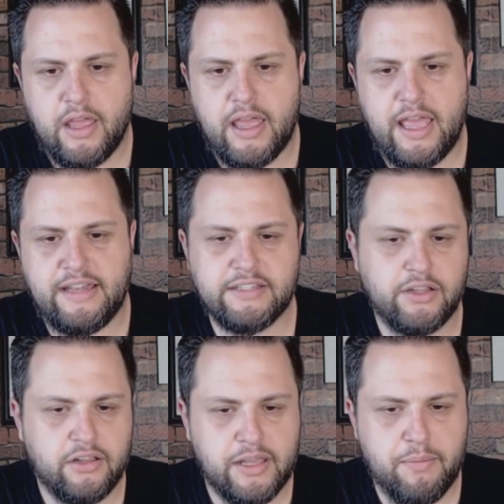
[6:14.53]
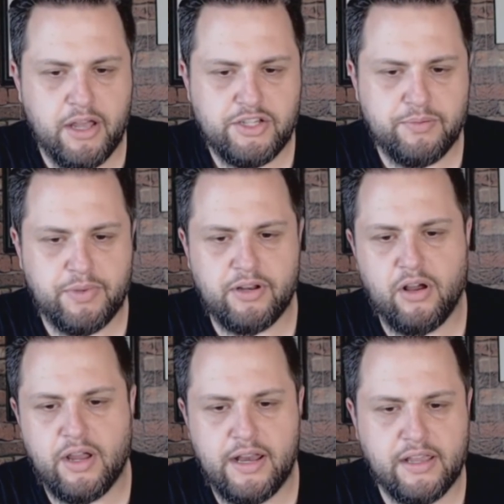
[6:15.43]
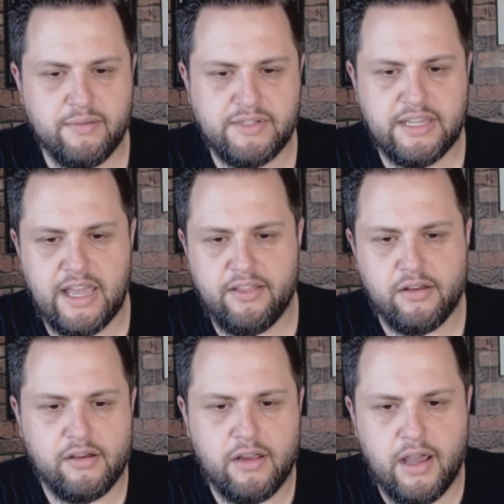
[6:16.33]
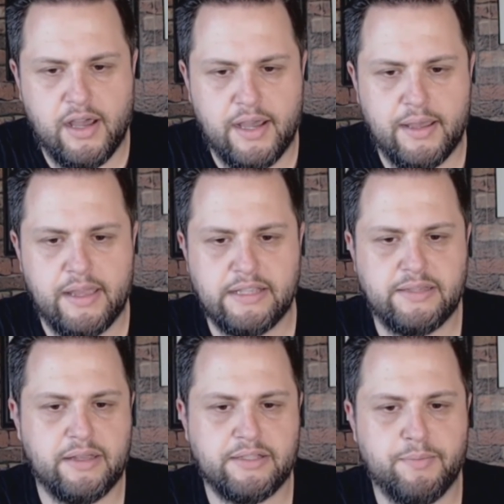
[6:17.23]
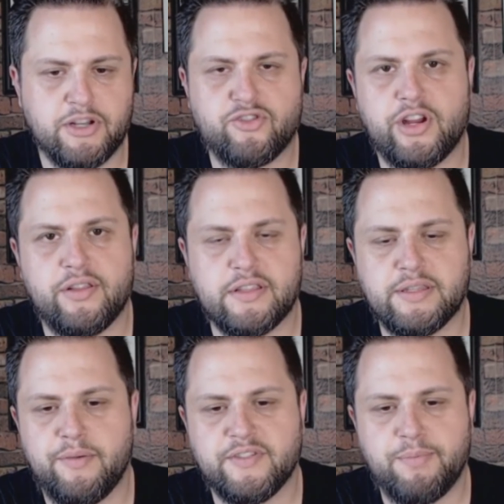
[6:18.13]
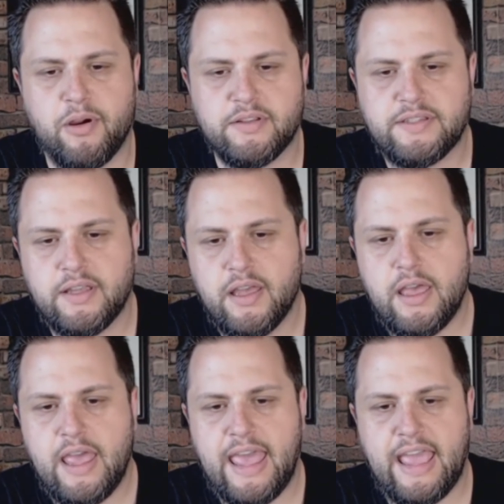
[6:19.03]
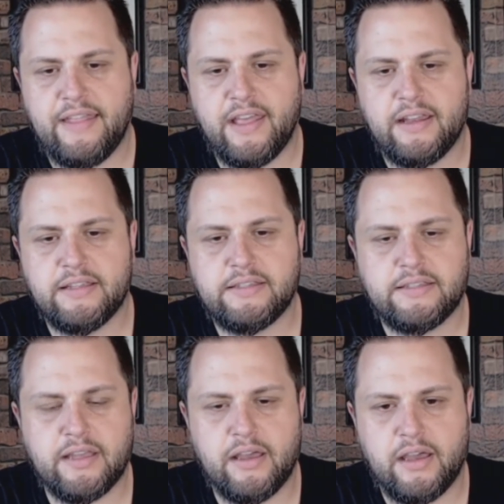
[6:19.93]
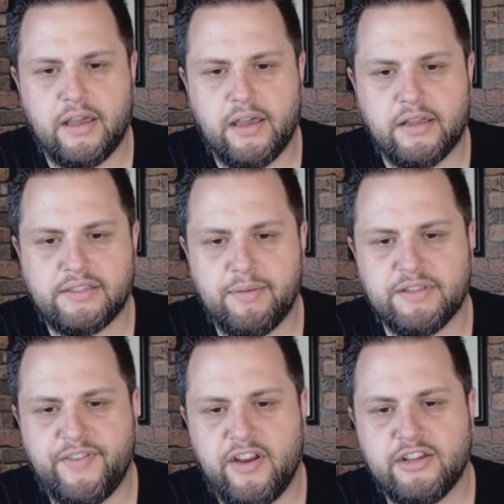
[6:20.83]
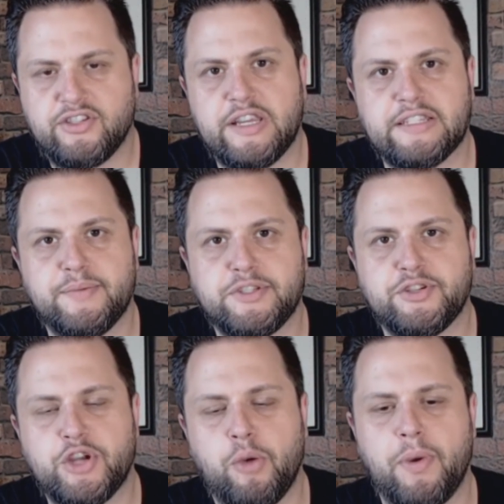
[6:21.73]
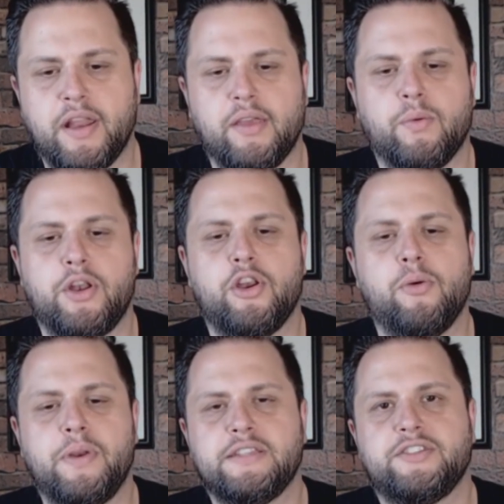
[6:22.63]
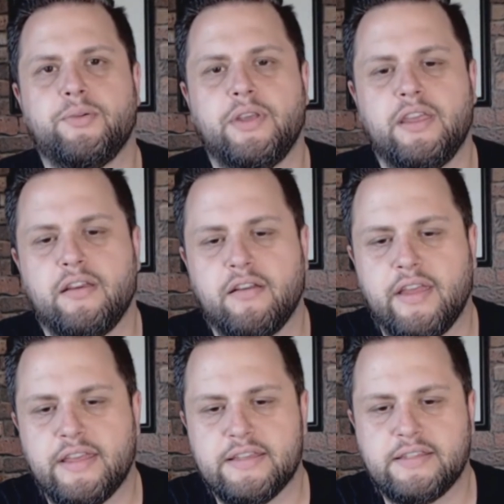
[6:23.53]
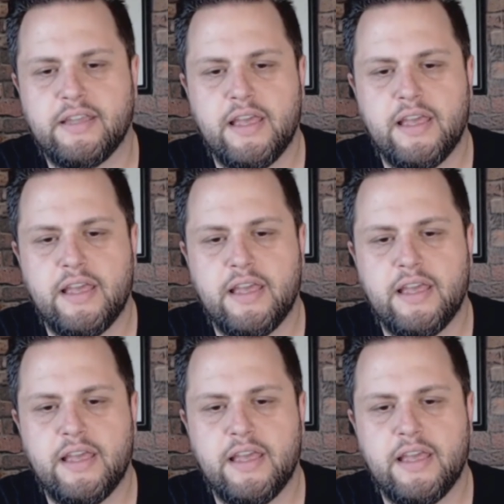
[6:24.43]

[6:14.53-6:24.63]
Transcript: it doesn't look like much, but it all kind of comes together. It's much greater than some of its parts. And that is something that's very interesting is Mr. Nobody. What Nobody's doing here is